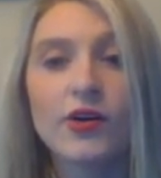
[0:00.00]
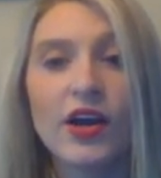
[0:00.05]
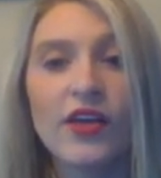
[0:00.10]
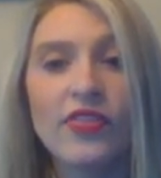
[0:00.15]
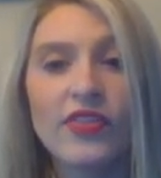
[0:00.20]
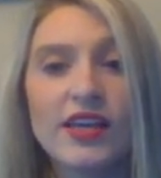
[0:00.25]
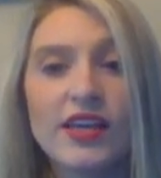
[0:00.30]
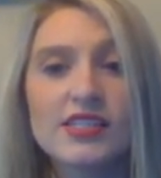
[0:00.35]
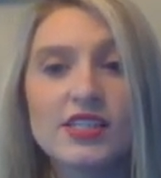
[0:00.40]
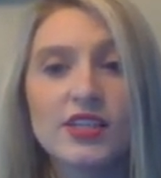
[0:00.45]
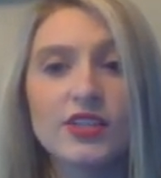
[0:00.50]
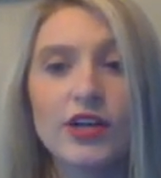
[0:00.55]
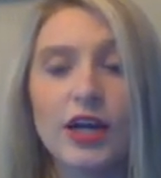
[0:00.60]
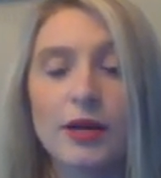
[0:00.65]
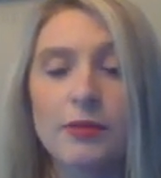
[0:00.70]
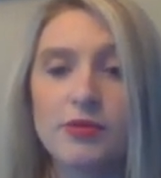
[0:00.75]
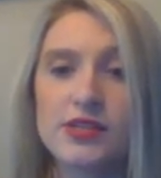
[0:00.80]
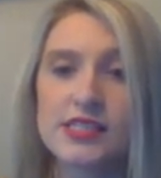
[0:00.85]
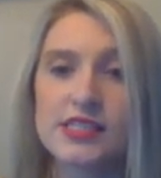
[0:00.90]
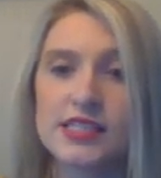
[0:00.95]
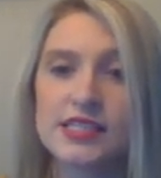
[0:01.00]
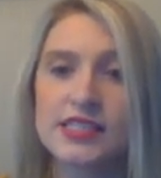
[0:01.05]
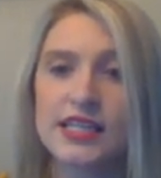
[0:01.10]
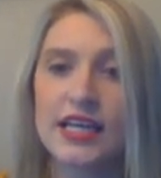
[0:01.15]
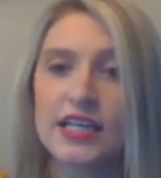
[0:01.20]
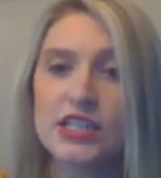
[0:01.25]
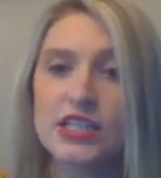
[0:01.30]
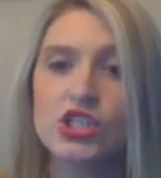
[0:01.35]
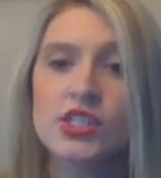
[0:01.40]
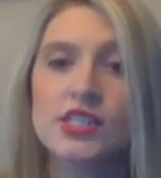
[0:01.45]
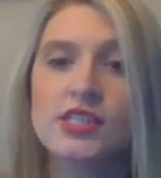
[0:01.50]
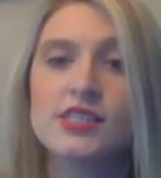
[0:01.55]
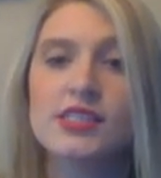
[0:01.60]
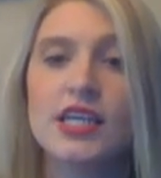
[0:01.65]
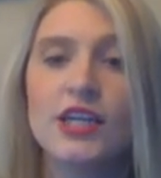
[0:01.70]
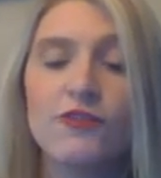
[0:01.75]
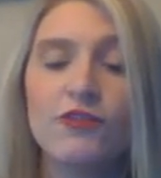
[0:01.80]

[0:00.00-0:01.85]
And these are representations.